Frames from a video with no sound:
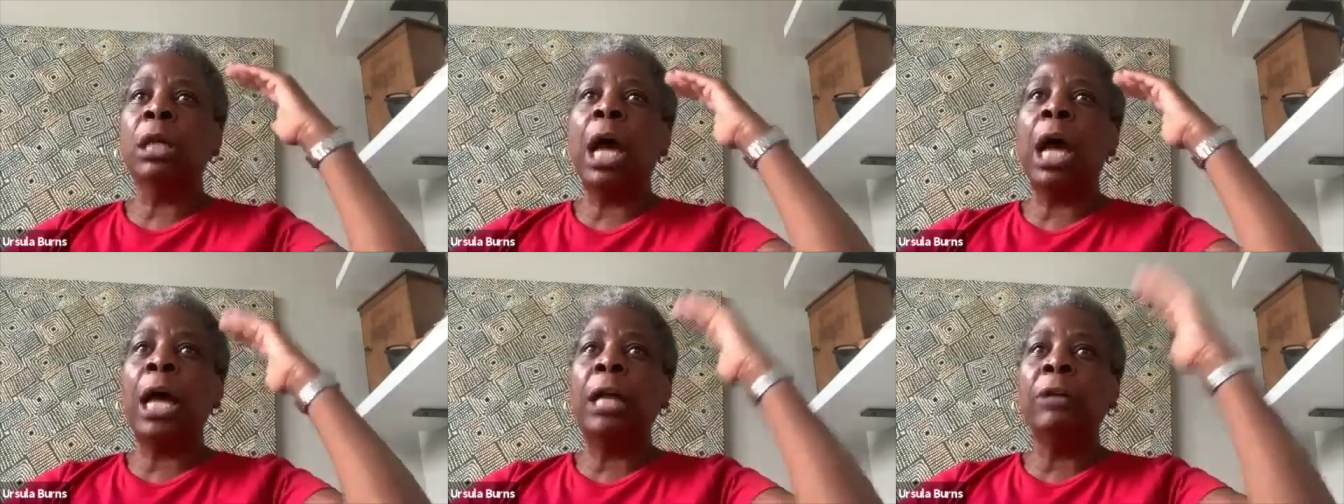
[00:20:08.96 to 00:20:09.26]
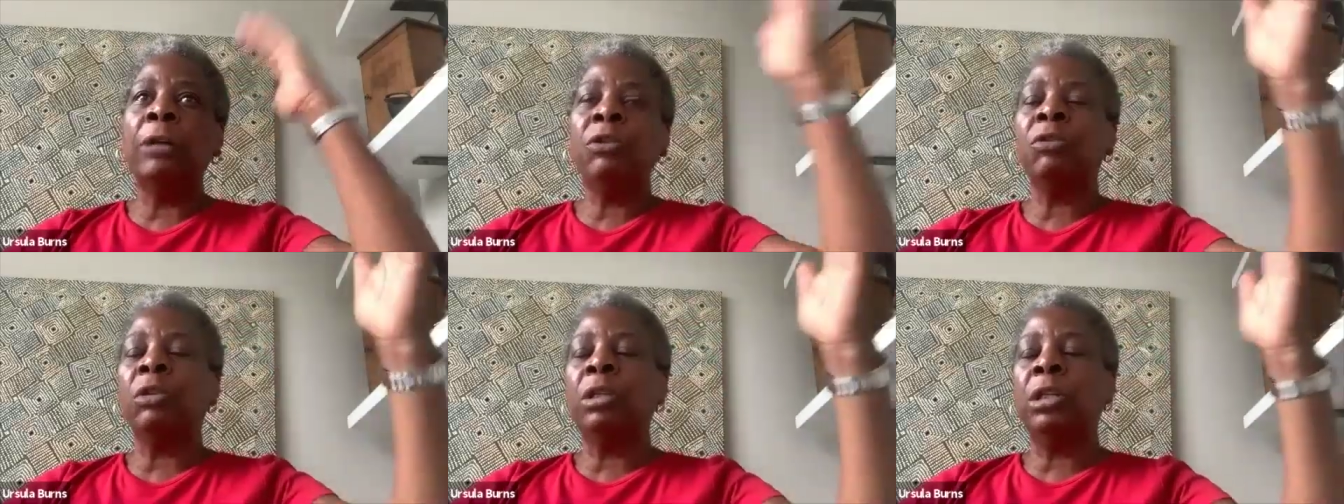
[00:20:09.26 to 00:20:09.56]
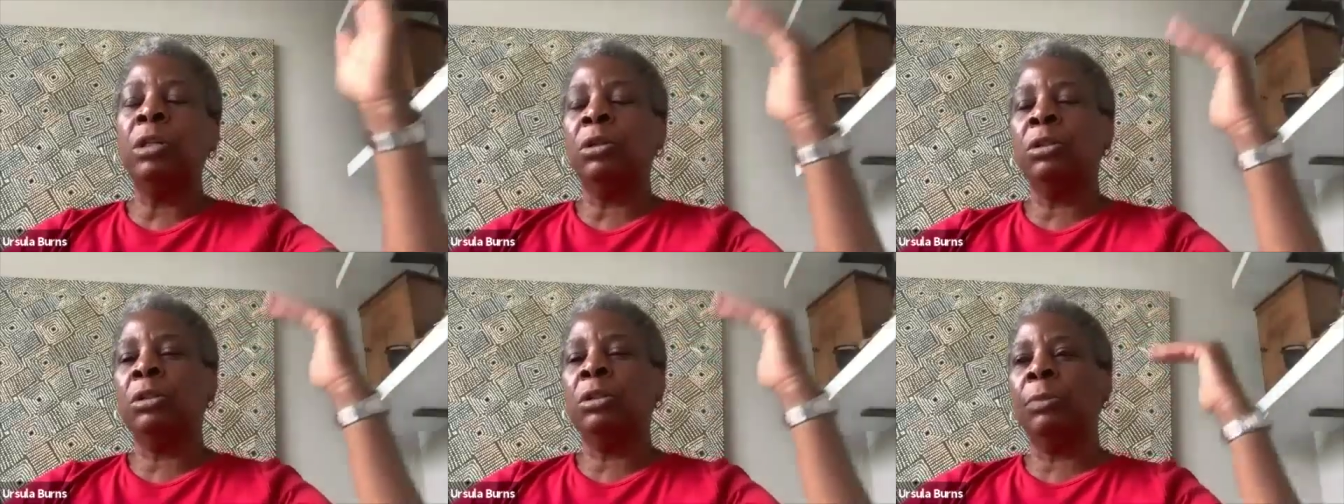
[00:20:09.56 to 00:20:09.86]

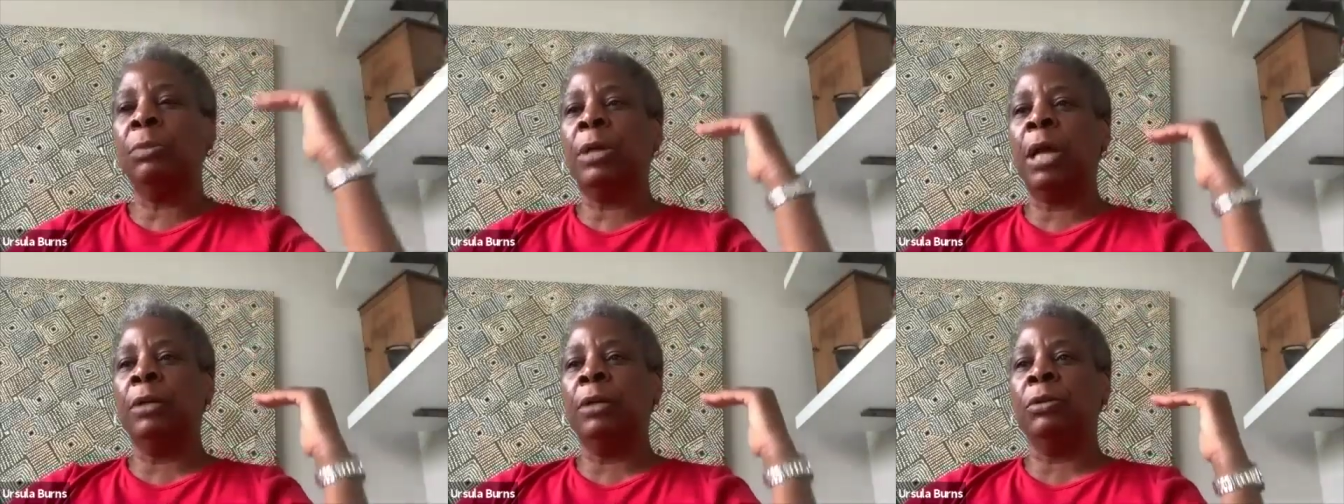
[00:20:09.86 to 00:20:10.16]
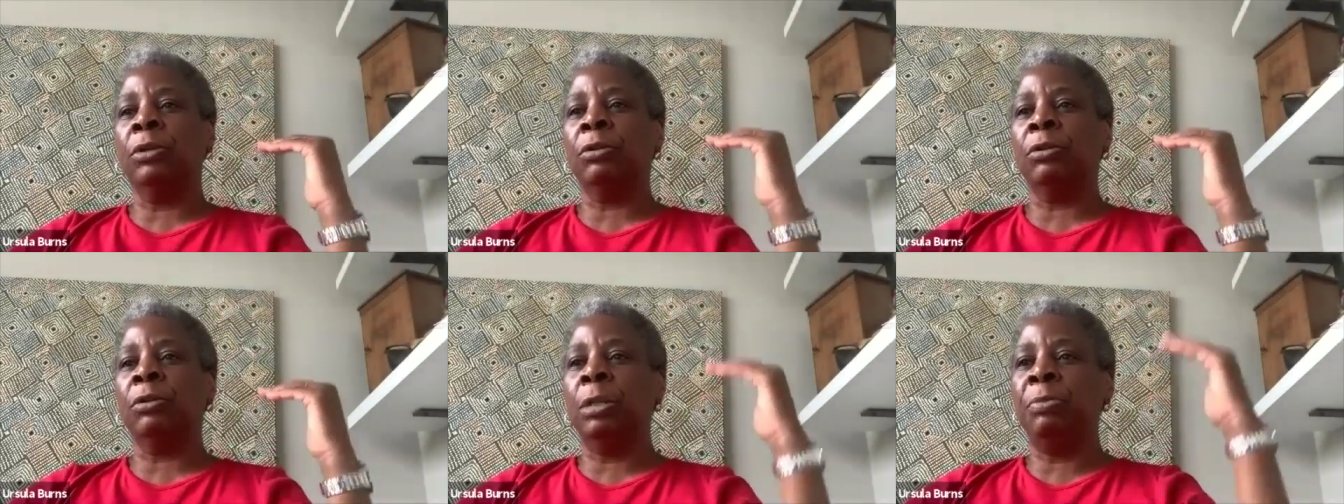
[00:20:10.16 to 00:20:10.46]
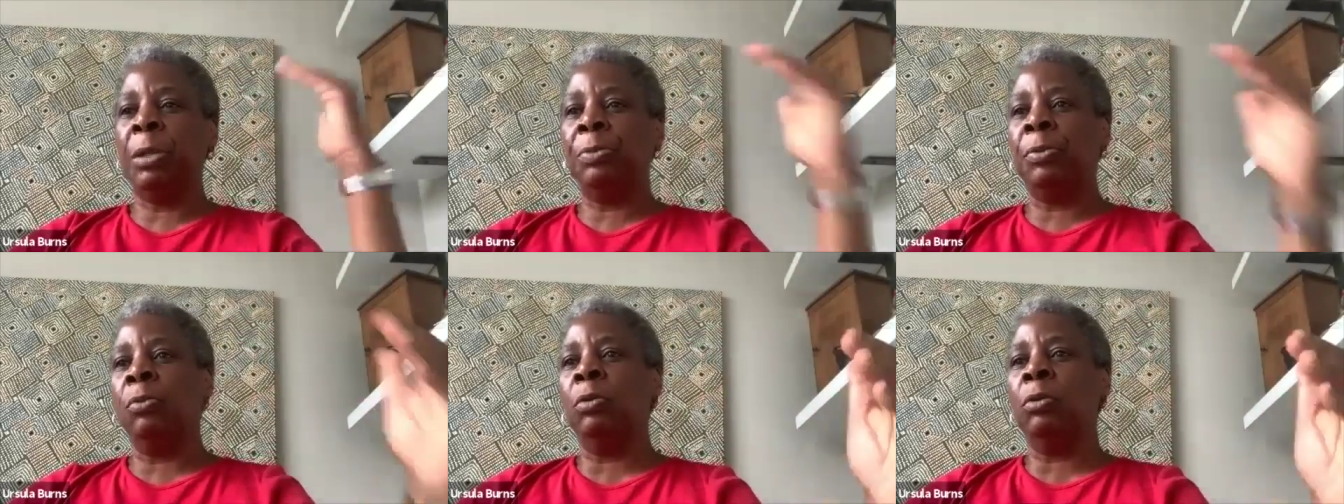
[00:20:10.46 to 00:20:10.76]
consciously or subconsciously.
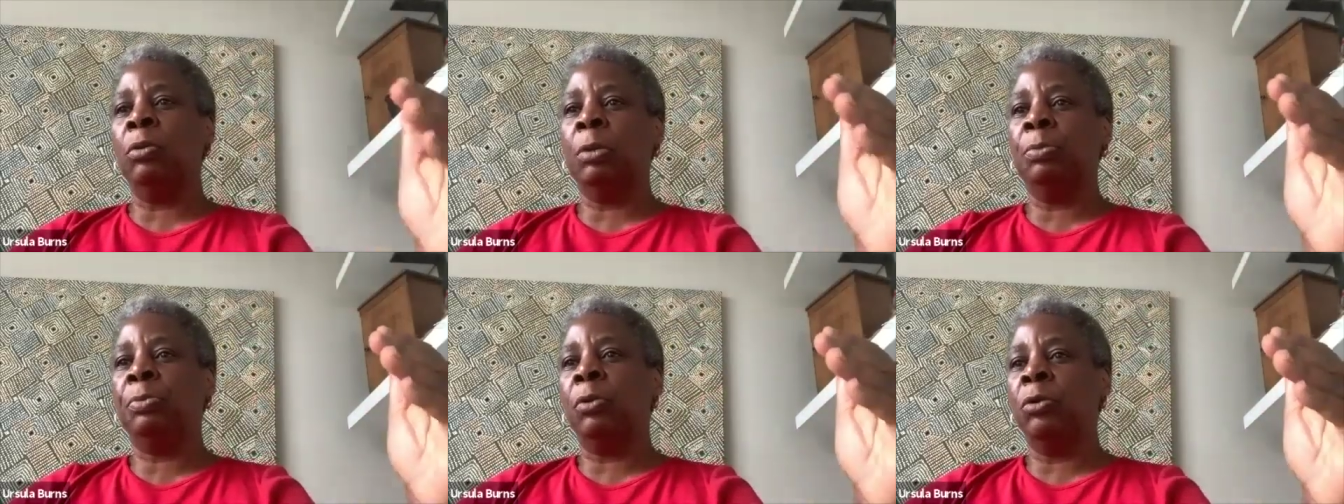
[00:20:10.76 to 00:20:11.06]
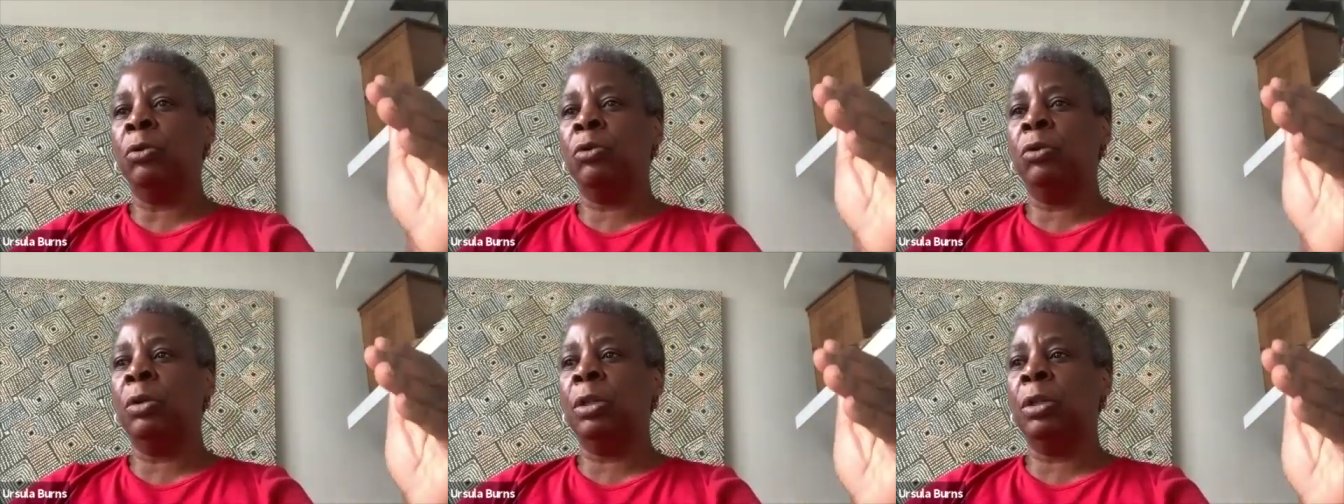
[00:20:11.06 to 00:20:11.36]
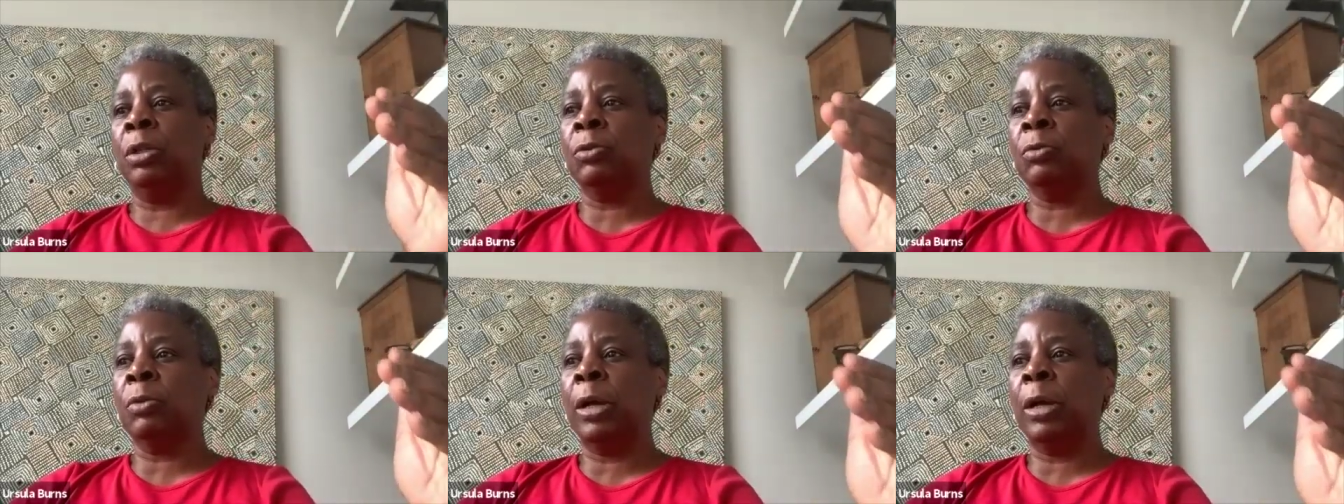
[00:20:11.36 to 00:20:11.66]
People will approach you
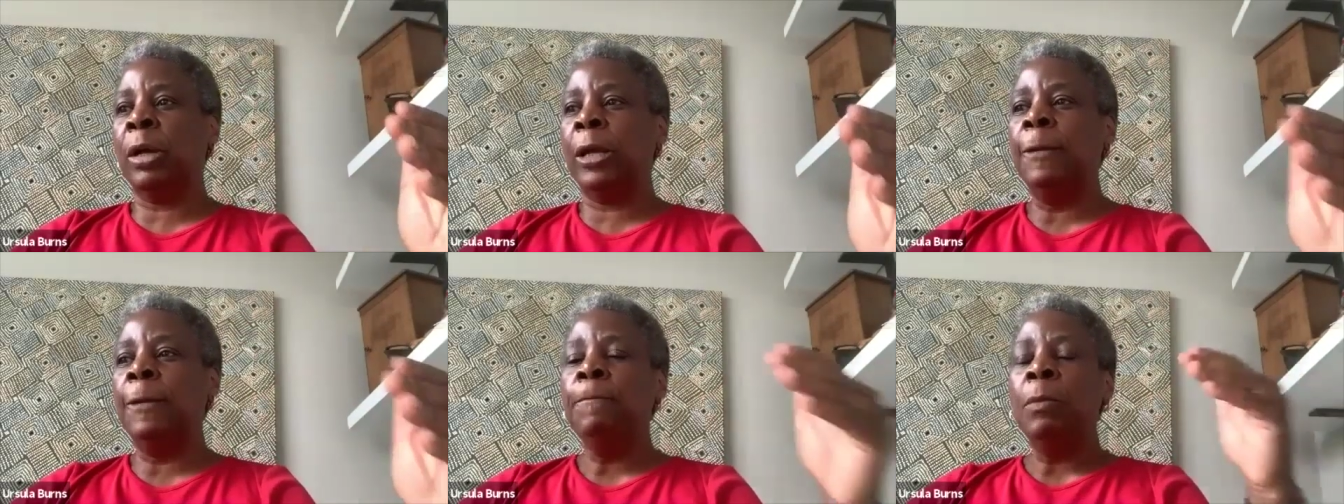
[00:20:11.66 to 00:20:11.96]
this way.